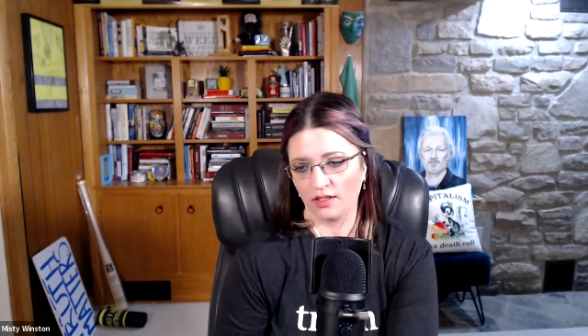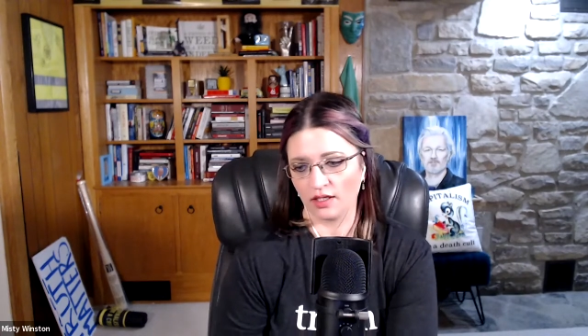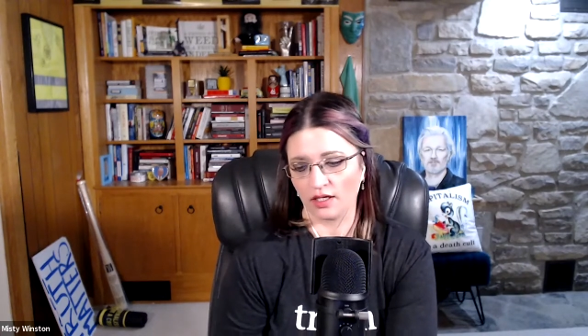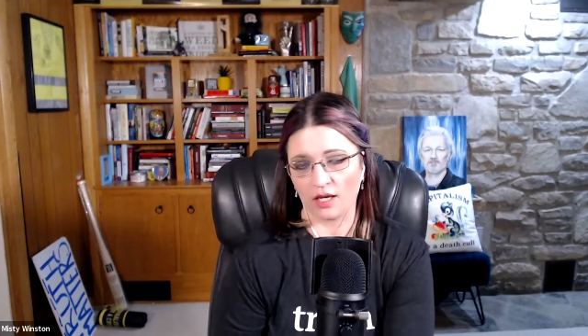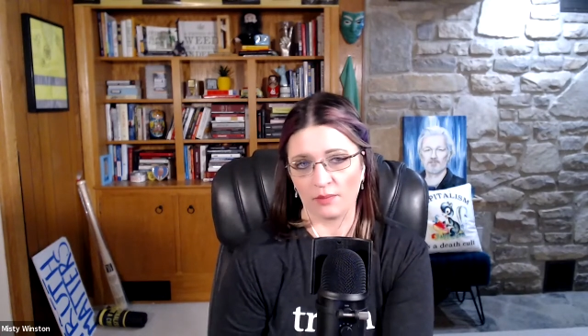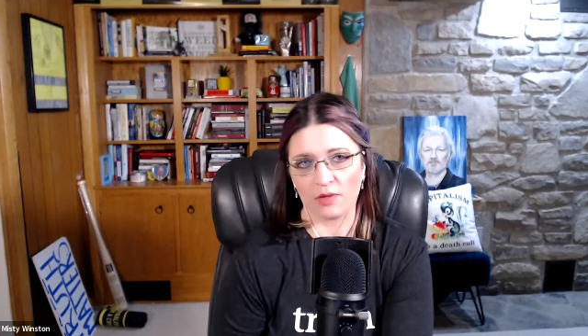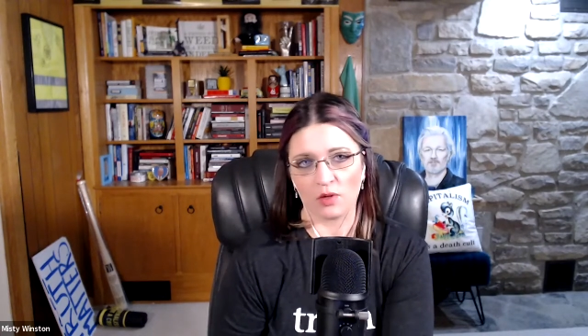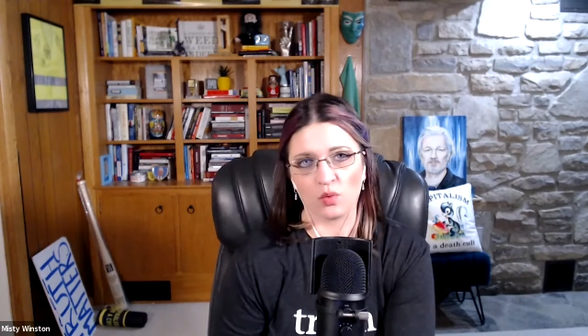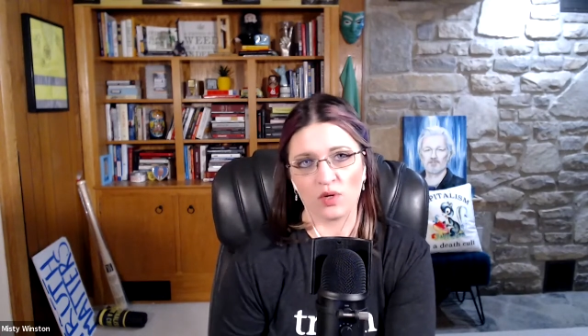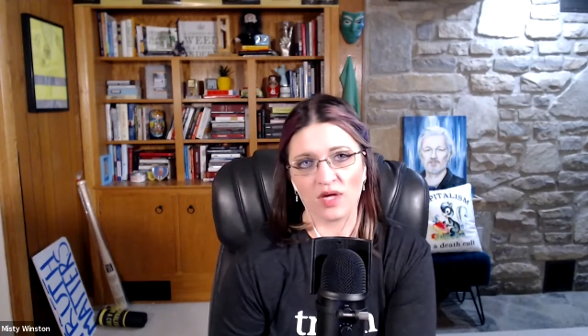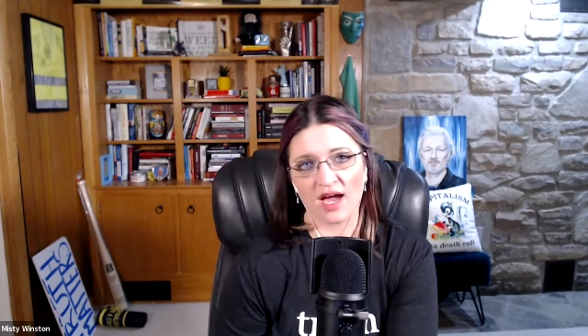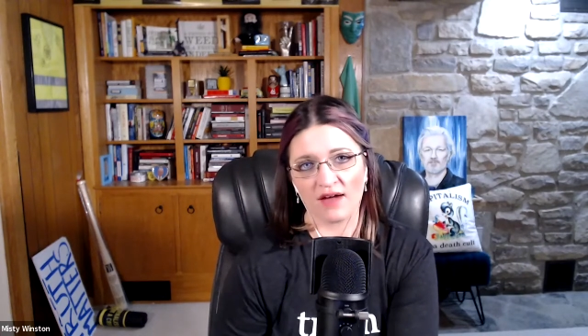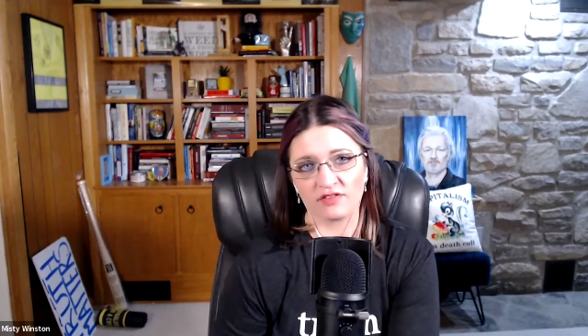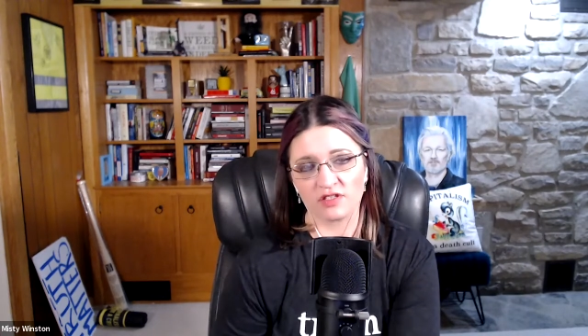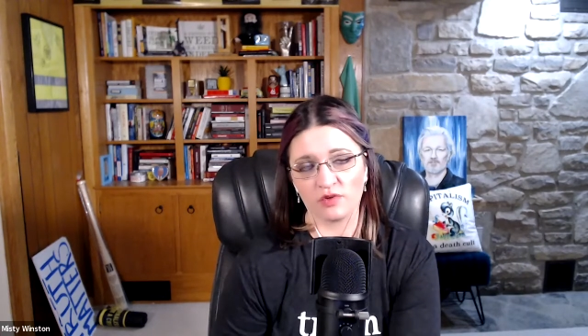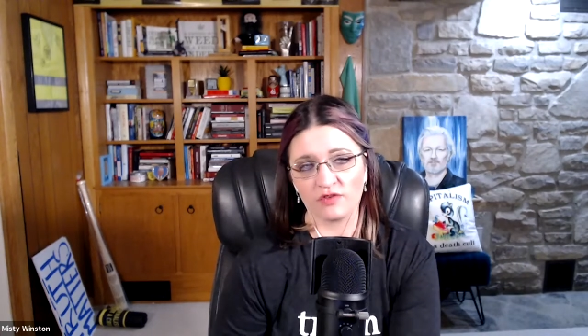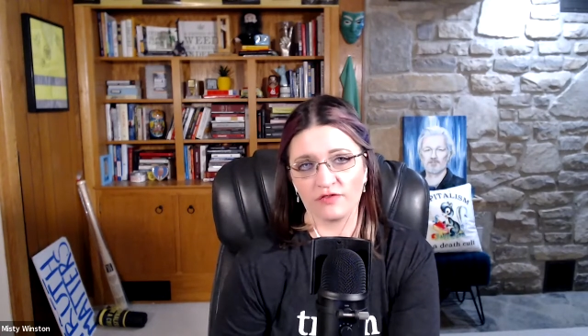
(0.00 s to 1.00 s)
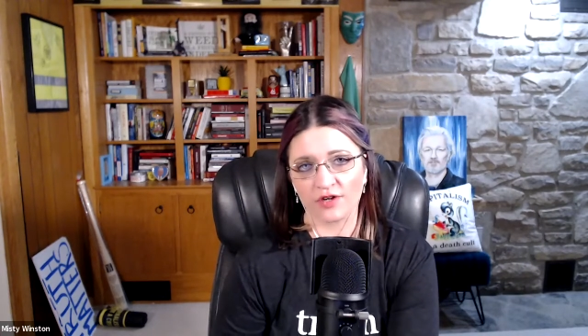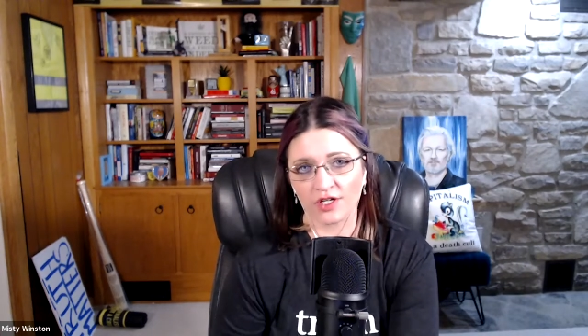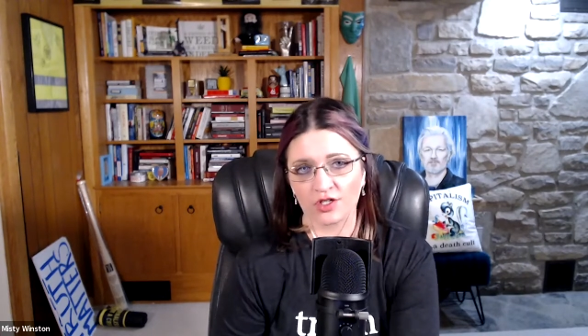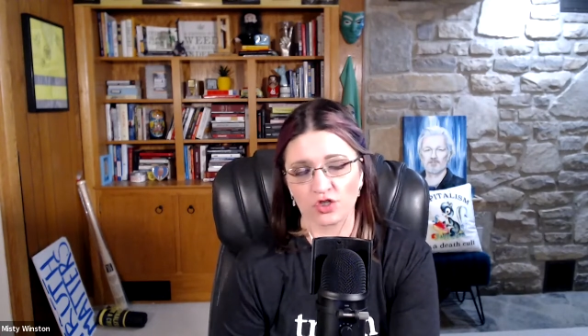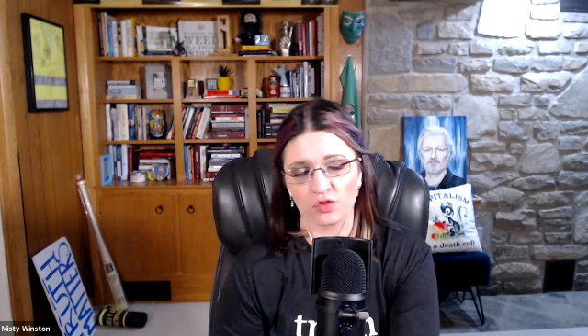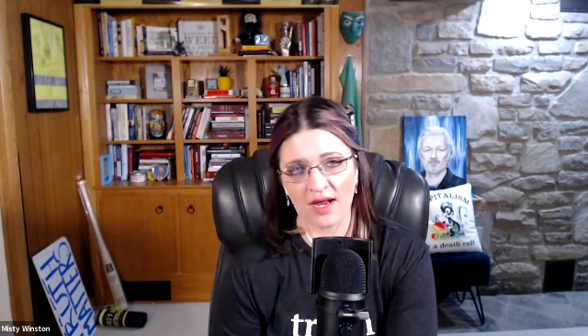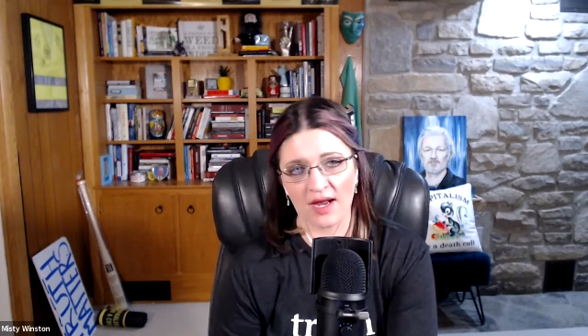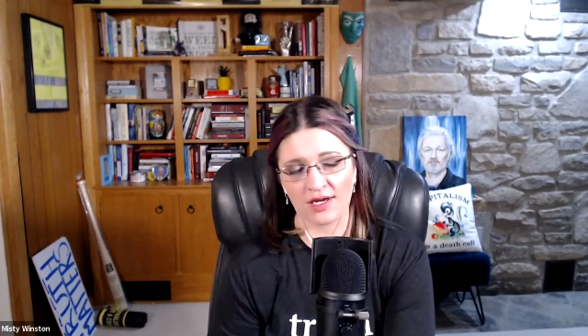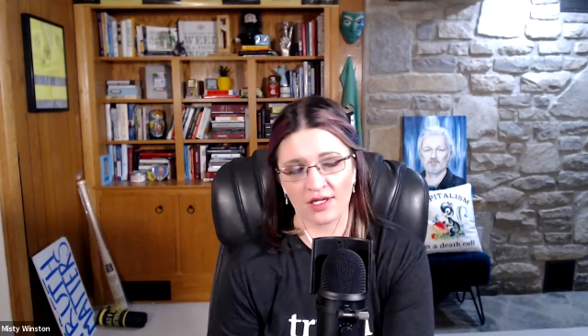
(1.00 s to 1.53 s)
And we have to be very
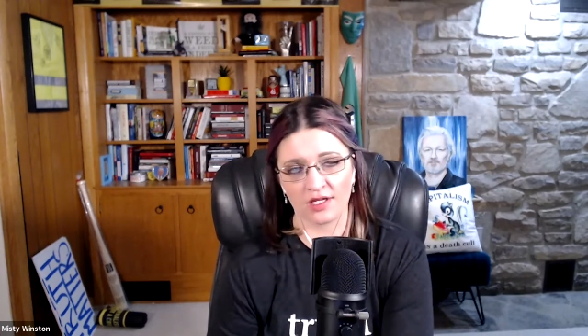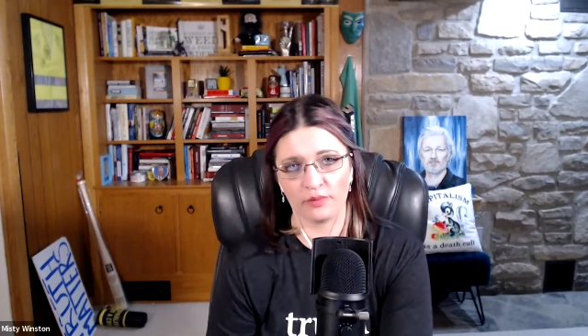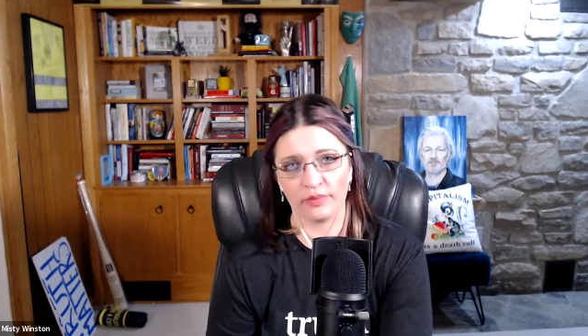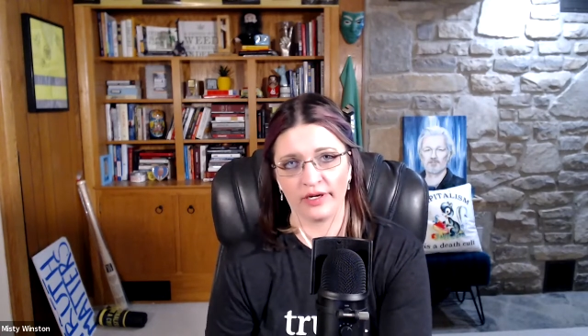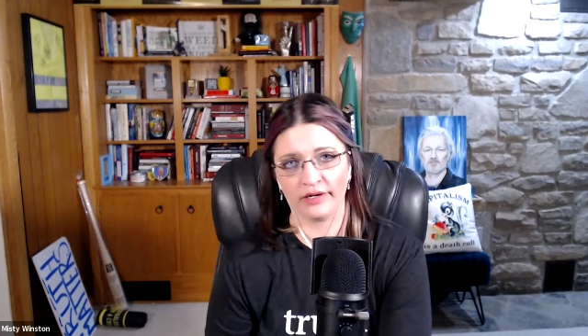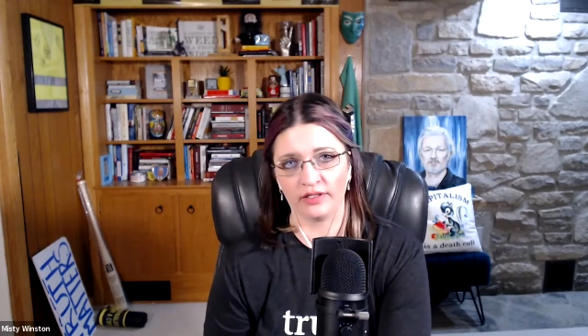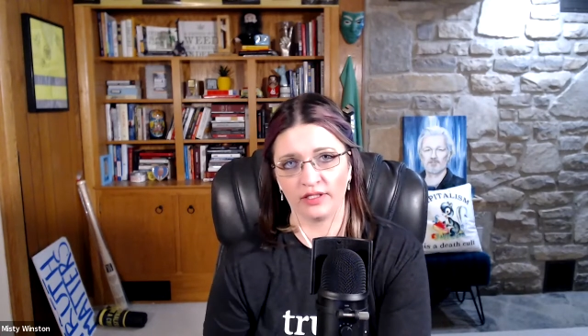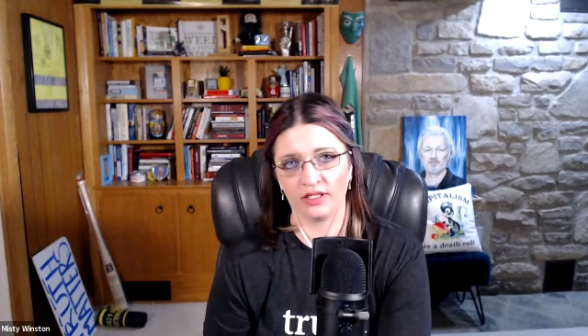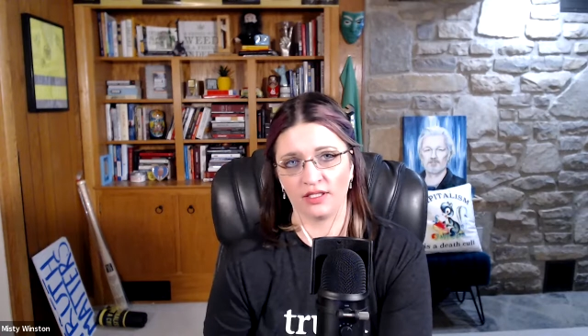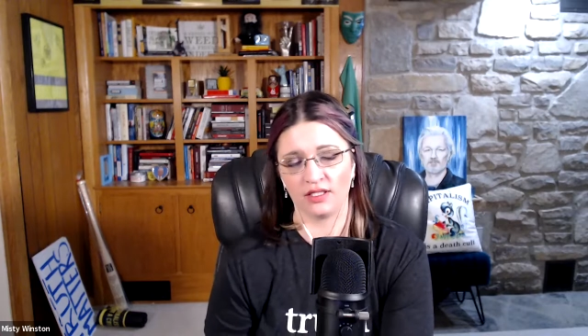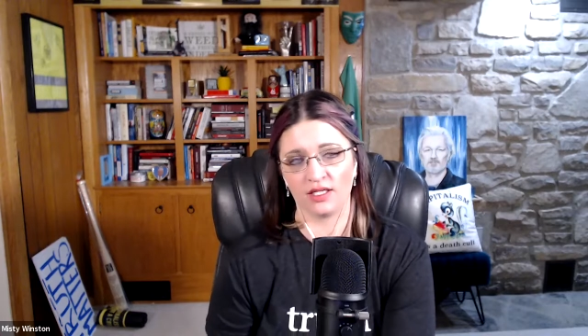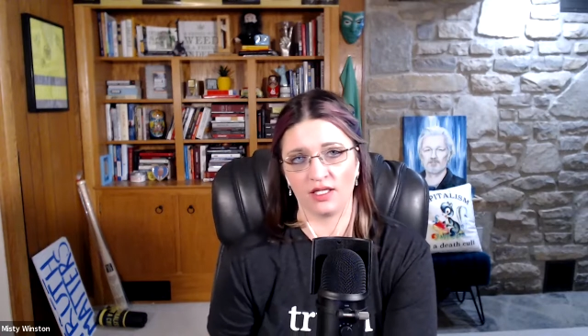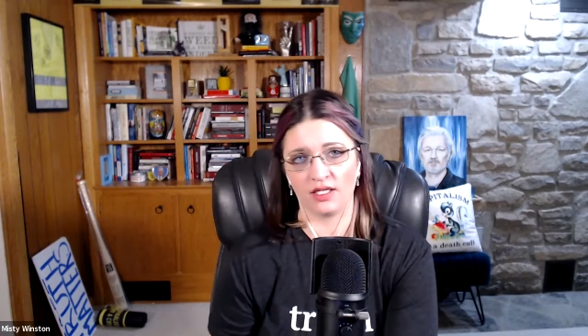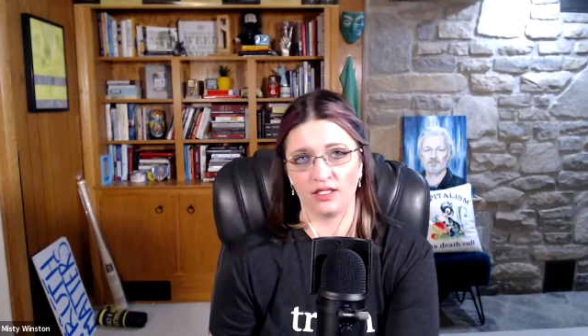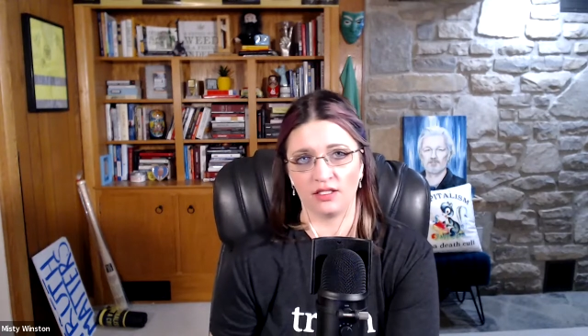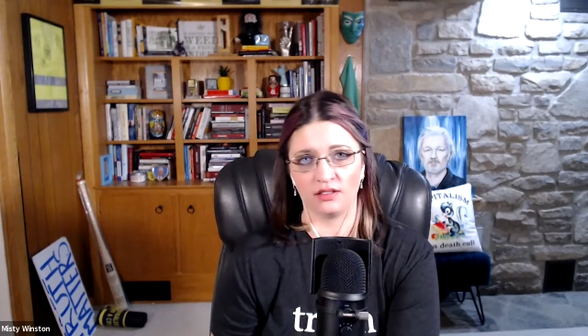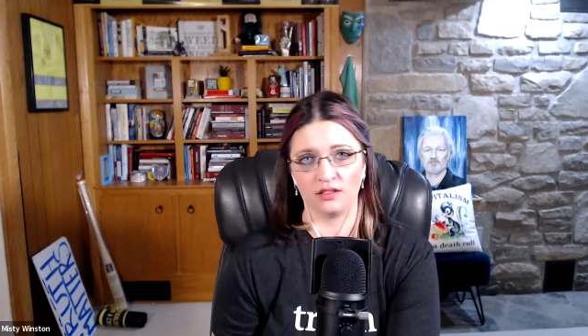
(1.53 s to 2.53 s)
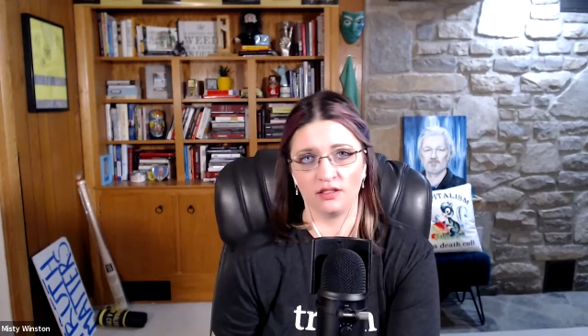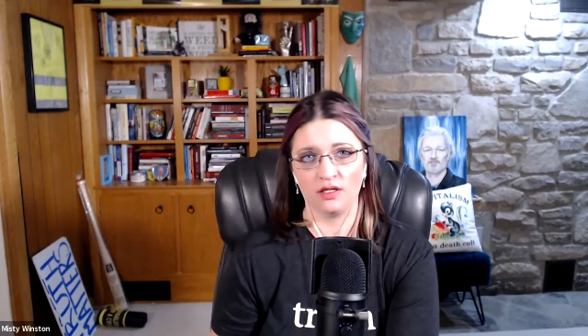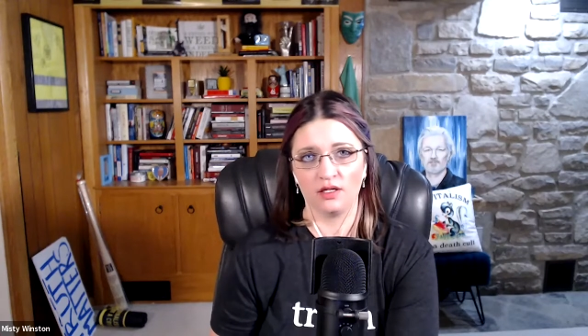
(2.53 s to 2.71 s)
dramatic about it. And,